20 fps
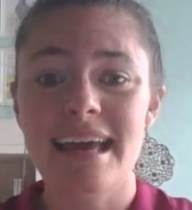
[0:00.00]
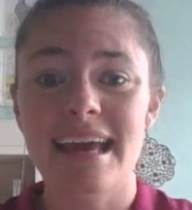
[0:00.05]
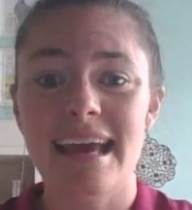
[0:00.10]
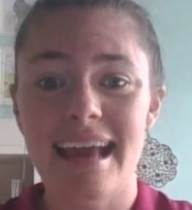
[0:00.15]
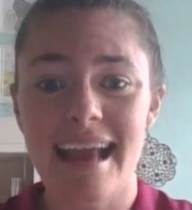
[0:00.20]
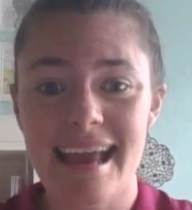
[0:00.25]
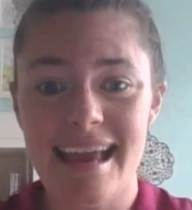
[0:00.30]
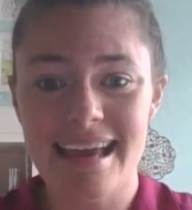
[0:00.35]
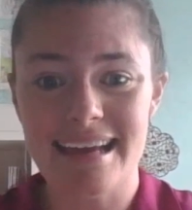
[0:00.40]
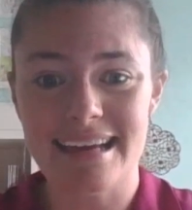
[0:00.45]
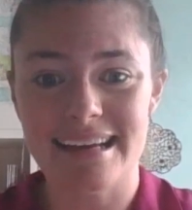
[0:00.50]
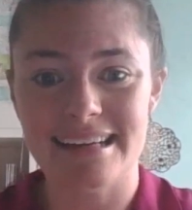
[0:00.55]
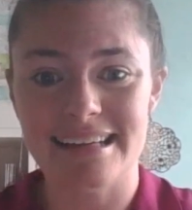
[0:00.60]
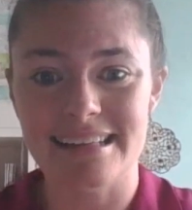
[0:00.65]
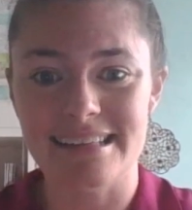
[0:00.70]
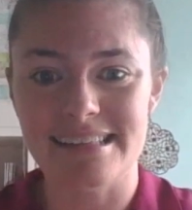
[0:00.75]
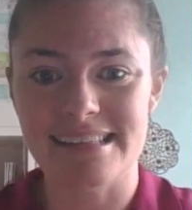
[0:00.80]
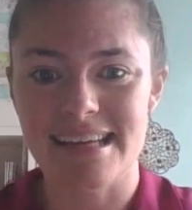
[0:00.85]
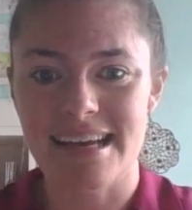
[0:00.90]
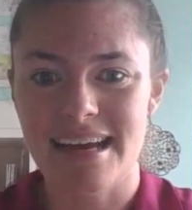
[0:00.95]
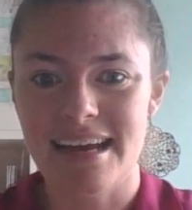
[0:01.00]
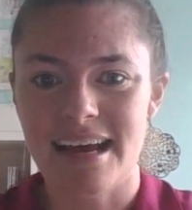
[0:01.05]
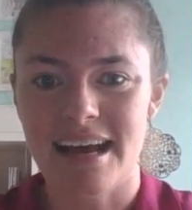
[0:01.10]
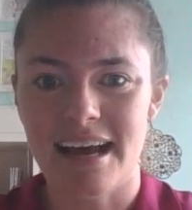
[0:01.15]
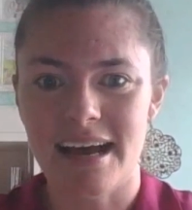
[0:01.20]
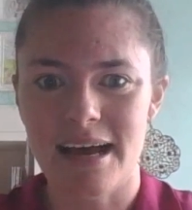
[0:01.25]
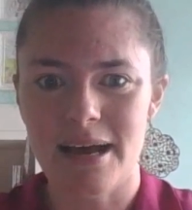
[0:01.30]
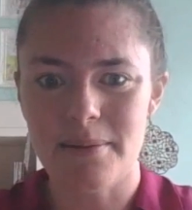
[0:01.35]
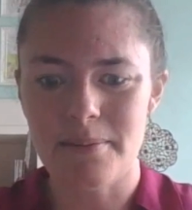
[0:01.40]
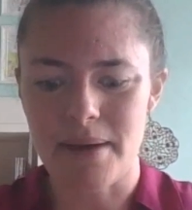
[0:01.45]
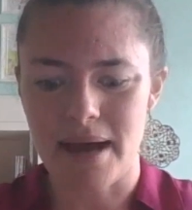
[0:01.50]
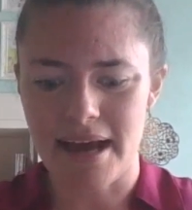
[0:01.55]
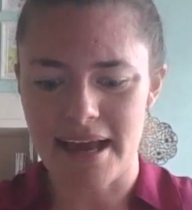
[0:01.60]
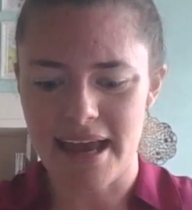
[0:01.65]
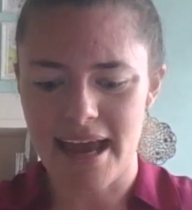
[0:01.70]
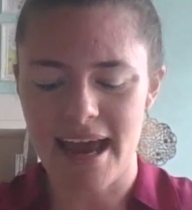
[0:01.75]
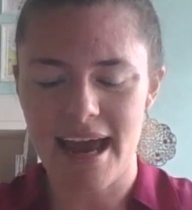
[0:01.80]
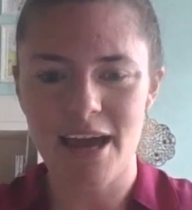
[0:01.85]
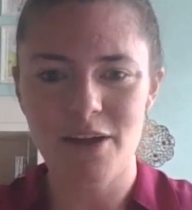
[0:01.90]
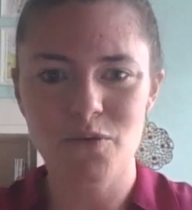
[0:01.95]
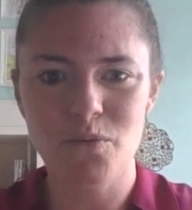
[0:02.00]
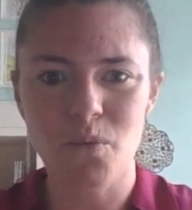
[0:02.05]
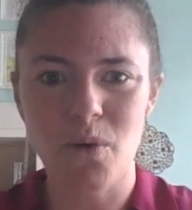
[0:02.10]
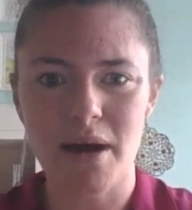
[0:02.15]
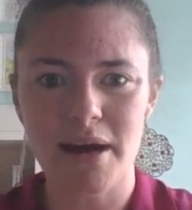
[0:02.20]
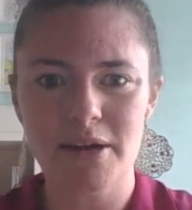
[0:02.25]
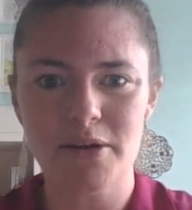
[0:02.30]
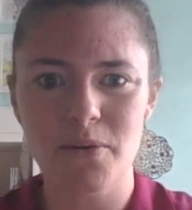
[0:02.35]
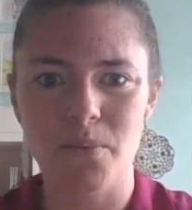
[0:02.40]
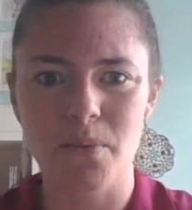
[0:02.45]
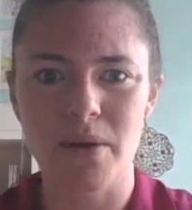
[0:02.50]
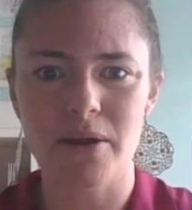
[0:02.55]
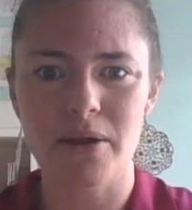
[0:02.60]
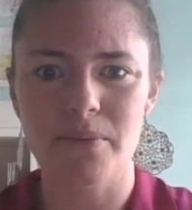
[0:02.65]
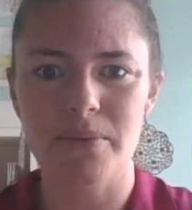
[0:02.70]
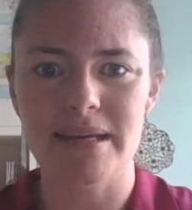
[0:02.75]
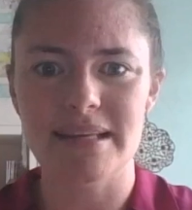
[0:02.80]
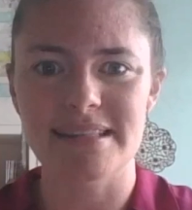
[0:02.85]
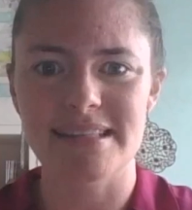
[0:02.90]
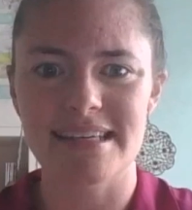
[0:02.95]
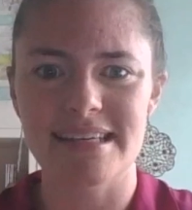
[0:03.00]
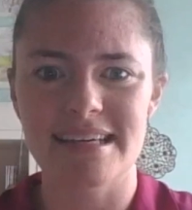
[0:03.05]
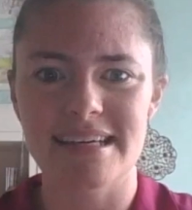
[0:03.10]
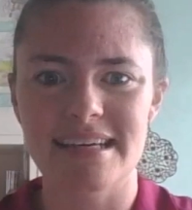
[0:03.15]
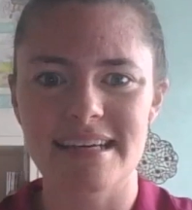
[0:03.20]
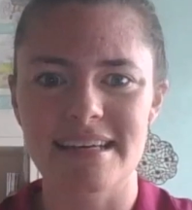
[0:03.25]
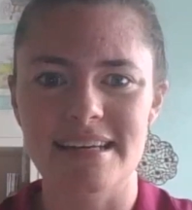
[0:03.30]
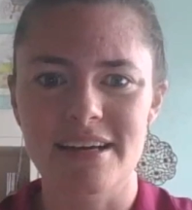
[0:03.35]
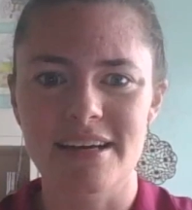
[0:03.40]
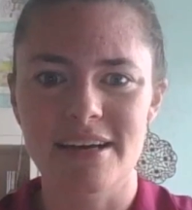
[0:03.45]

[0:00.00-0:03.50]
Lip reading: And I had one where we did